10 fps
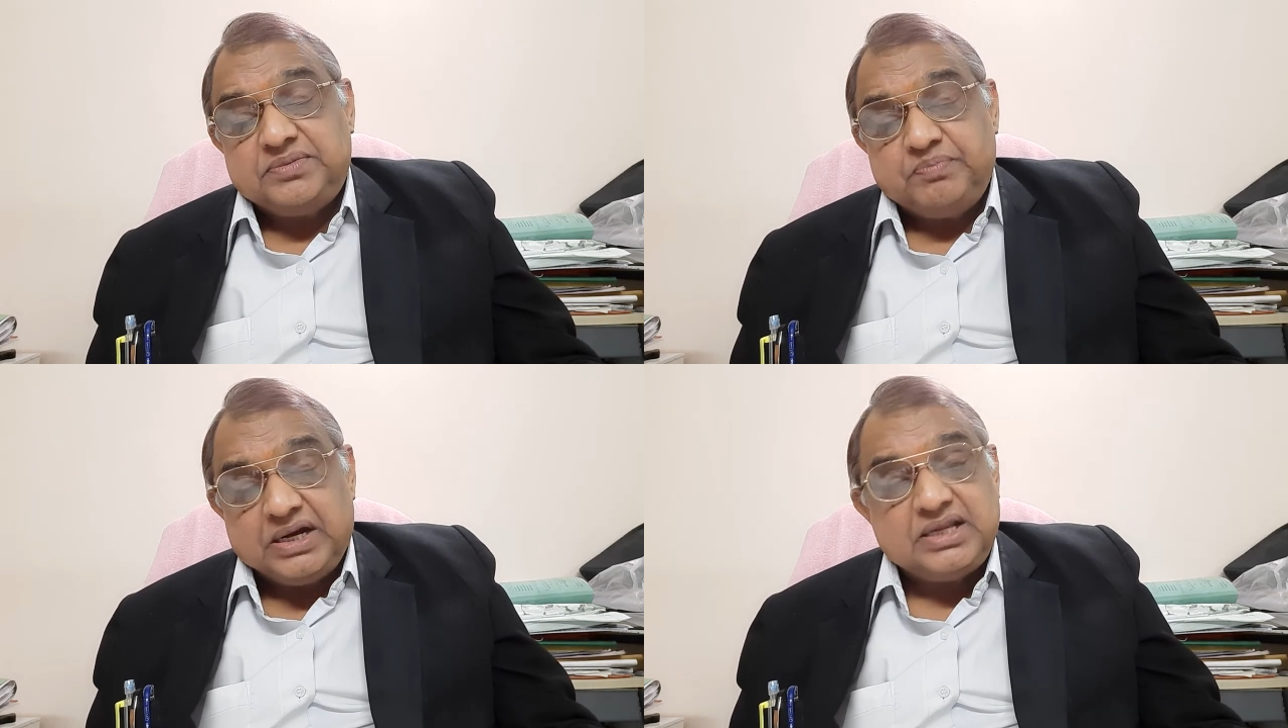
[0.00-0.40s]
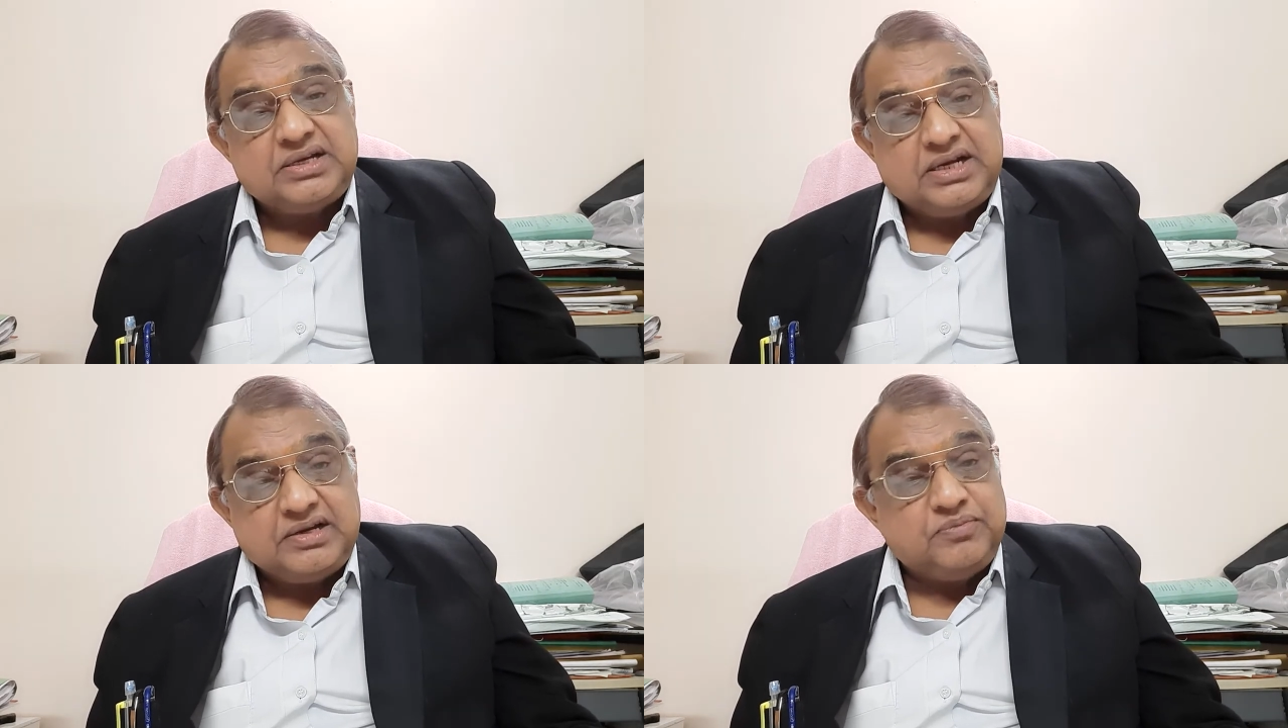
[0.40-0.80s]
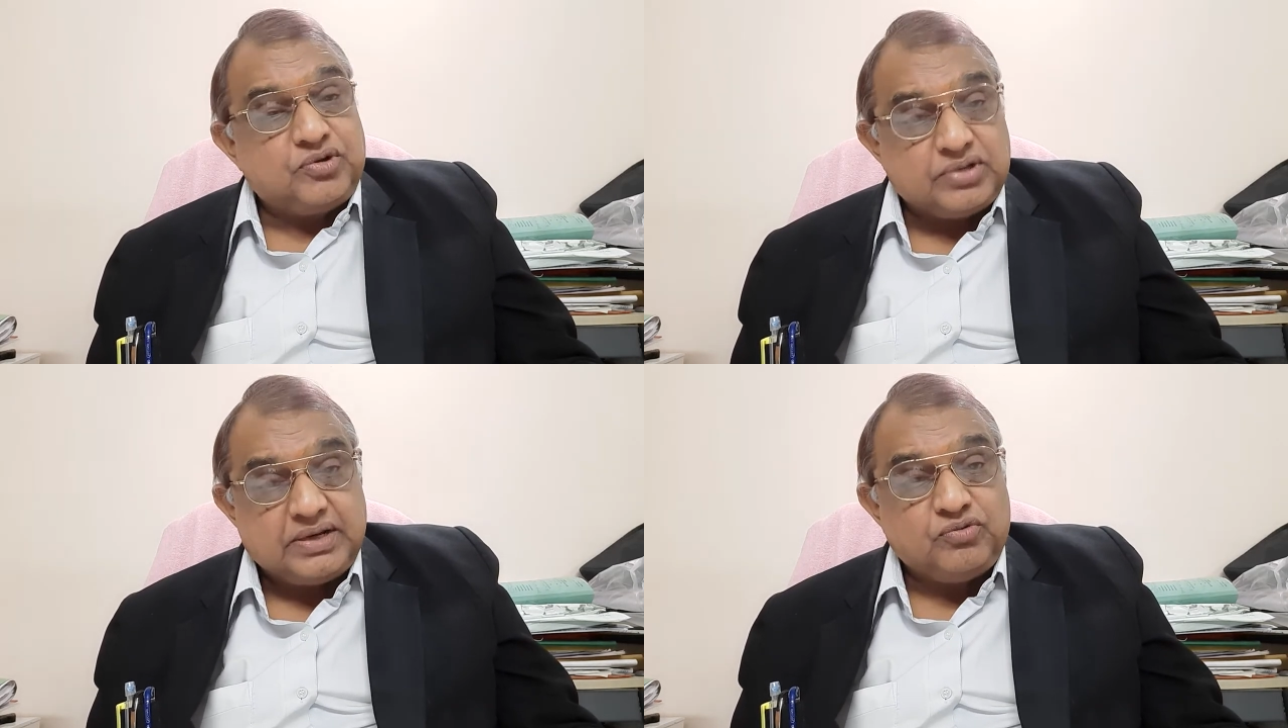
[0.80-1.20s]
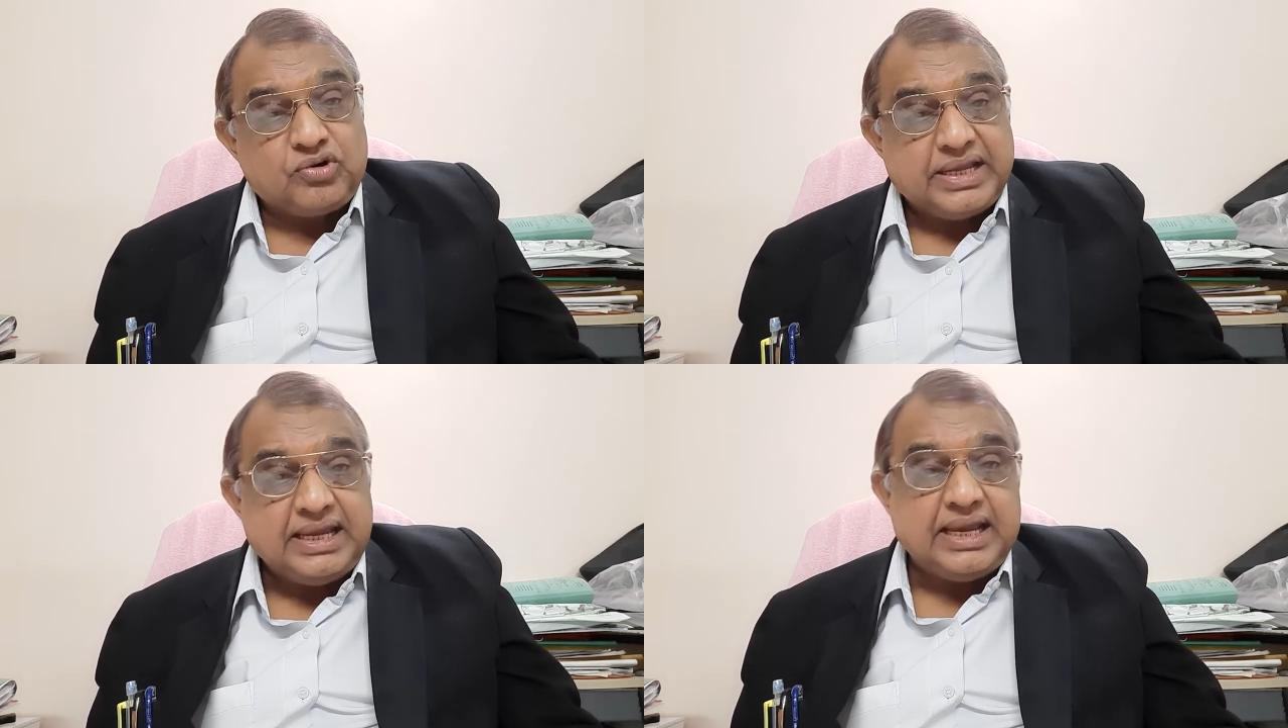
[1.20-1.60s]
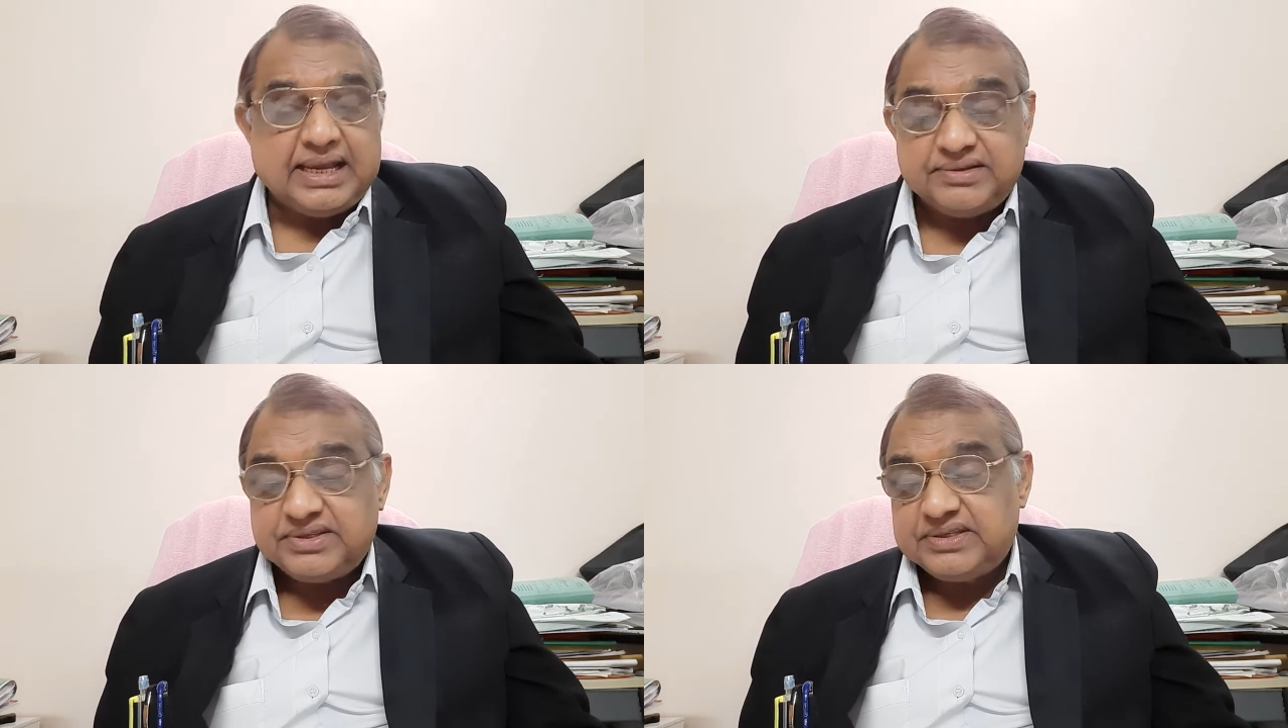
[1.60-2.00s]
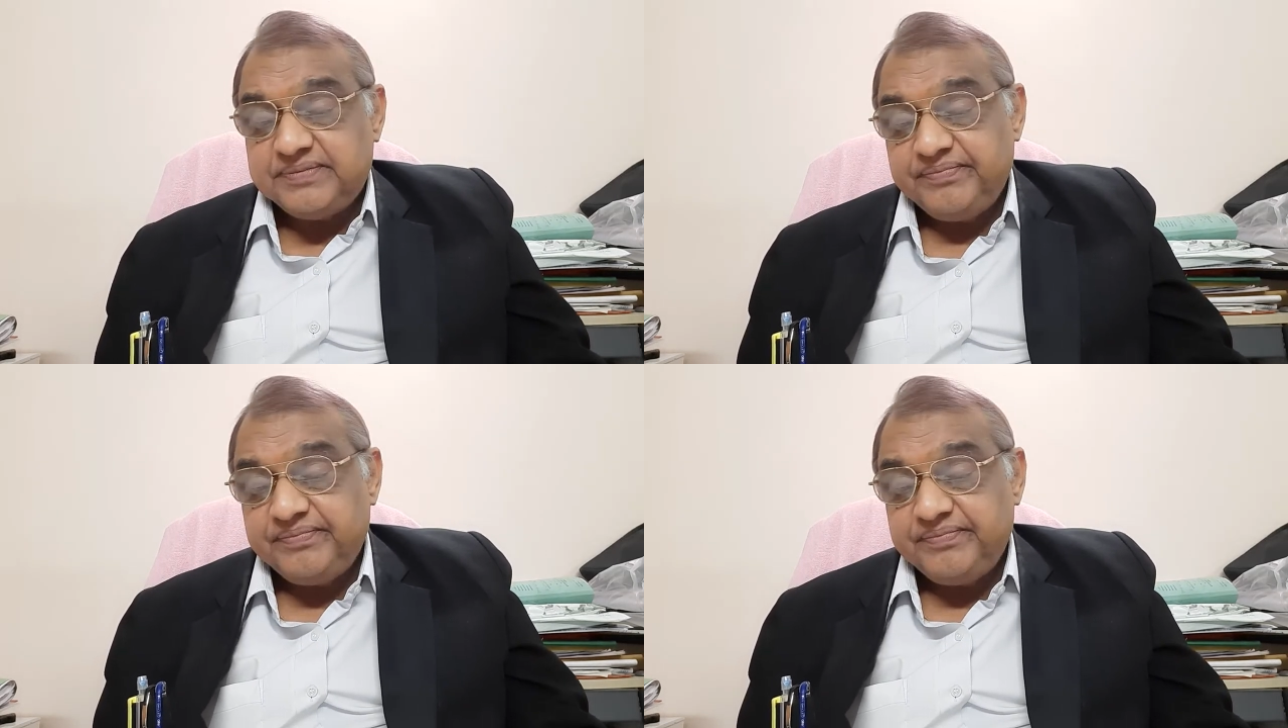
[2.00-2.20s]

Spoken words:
better title more than what he has.